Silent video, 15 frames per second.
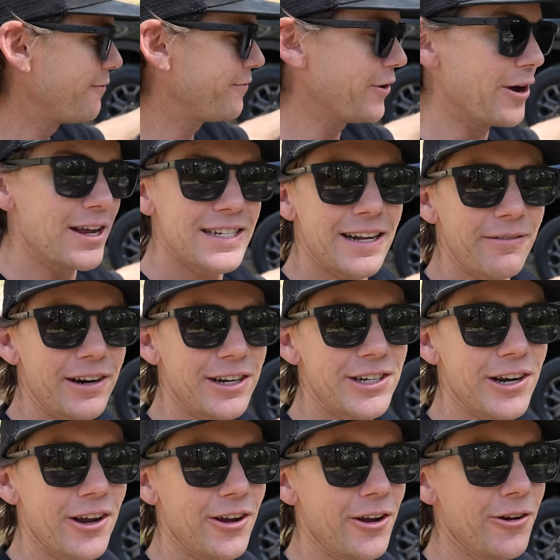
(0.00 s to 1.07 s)
First, I'm gonna
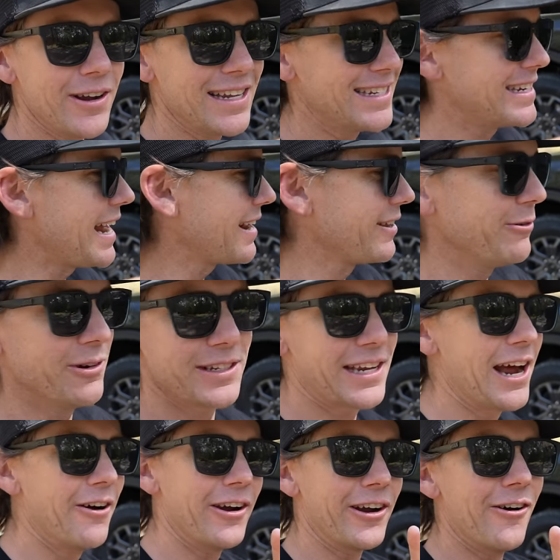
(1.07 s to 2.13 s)
show you exactly
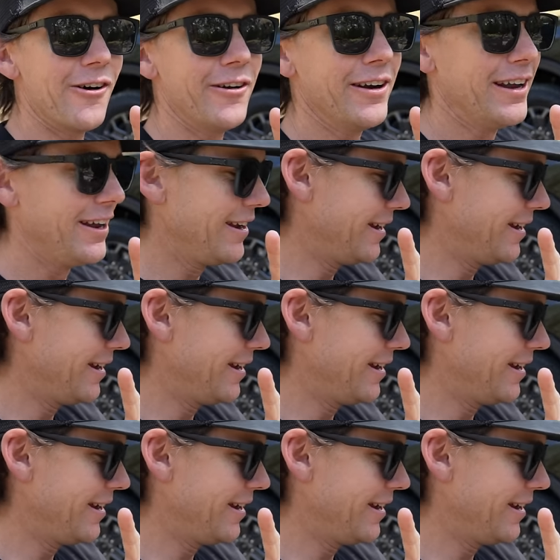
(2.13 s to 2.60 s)
what's going on